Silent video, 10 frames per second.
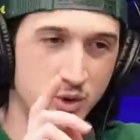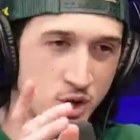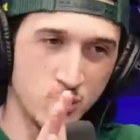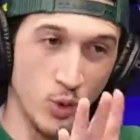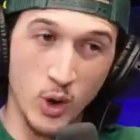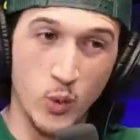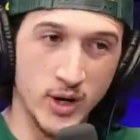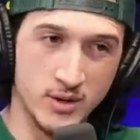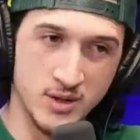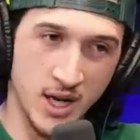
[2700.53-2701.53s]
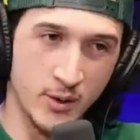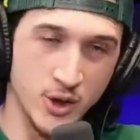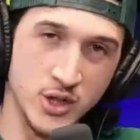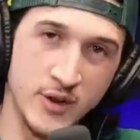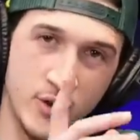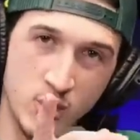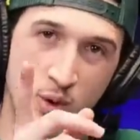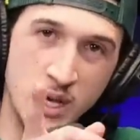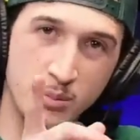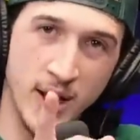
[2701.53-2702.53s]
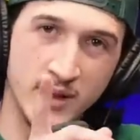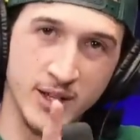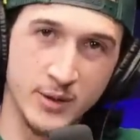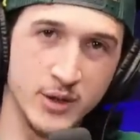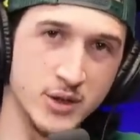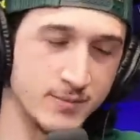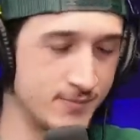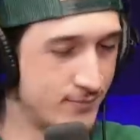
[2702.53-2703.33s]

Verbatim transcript: just real quick digression. If you eat black licorice,